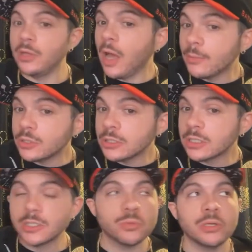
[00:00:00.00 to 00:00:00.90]
you the option
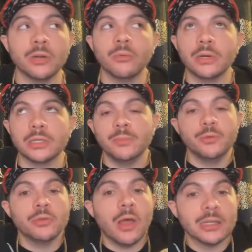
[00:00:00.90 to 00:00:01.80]
because we don't want to
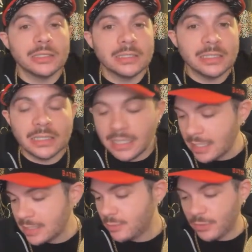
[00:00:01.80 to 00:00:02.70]
keep you locked into
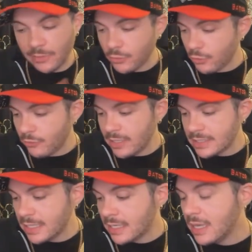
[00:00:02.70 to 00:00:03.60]
things, whatever your
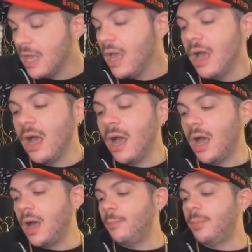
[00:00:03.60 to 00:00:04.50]
reason.
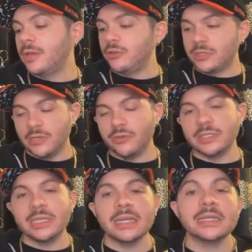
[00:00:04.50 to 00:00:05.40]
But you
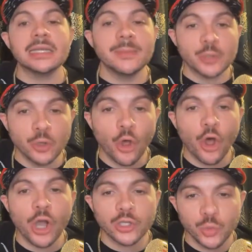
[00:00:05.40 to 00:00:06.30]
understand it keeps a
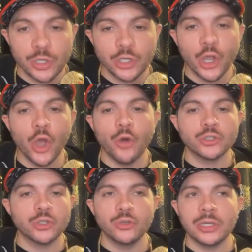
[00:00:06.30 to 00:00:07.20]
log, so we know,
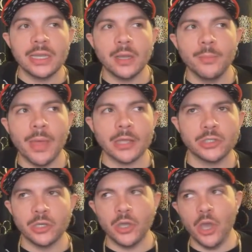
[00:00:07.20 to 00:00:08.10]
so you can't come back
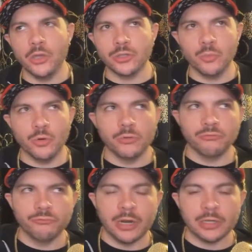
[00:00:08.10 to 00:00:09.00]
saying, hey,
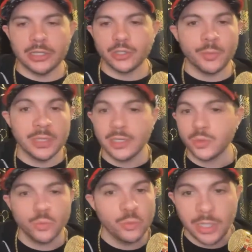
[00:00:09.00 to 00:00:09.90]
someone wrecked this on me,
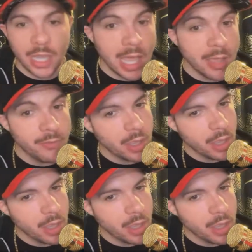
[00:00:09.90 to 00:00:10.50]
because we have